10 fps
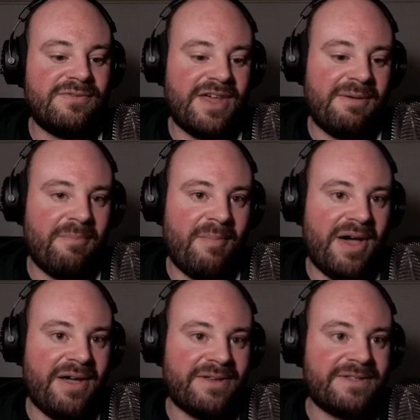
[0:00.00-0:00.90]
that
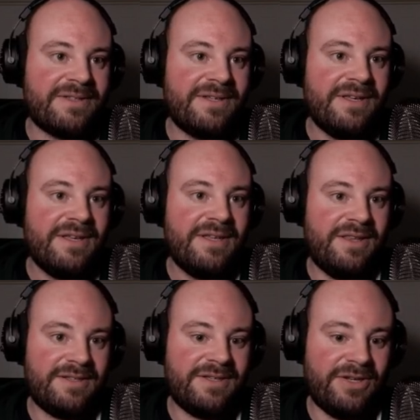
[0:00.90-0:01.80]
mask
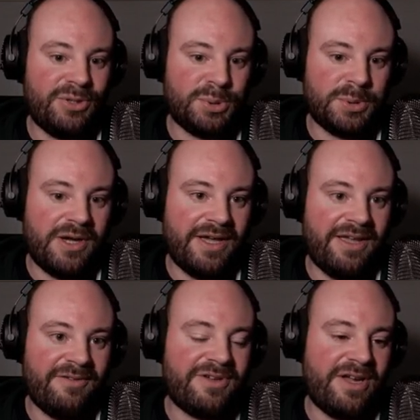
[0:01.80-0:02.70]
that's going to
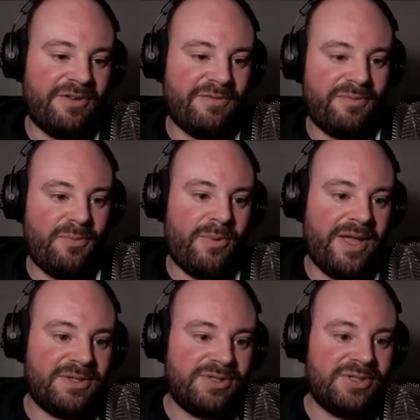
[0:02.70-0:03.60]
drive kind of
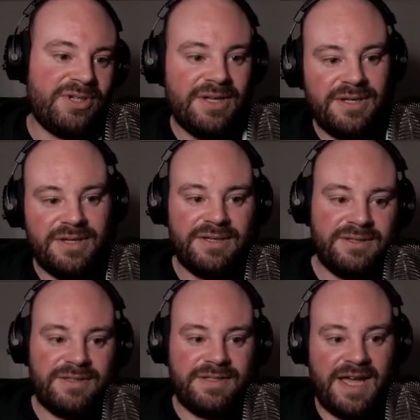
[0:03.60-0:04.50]
which
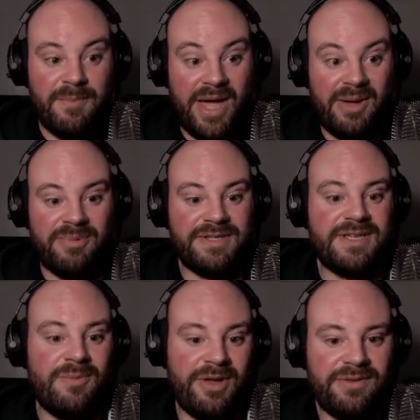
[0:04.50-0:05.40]
sat map is
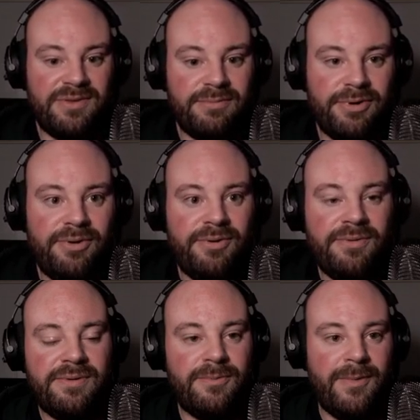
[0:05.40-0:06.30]
coming through
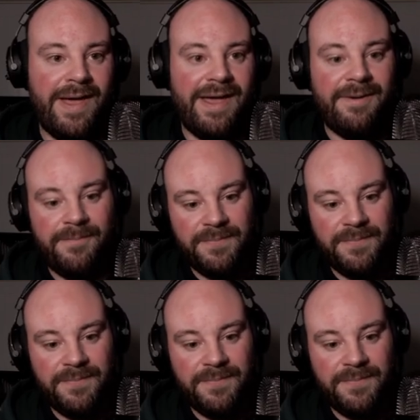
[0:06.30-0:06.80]
where.